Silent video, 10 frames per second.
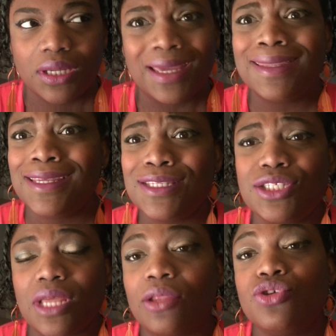At
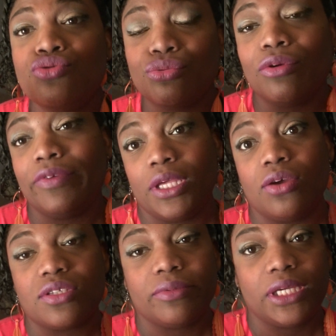least 2 to 3
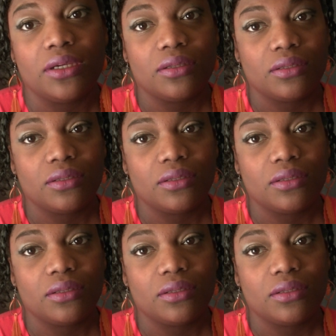videos a week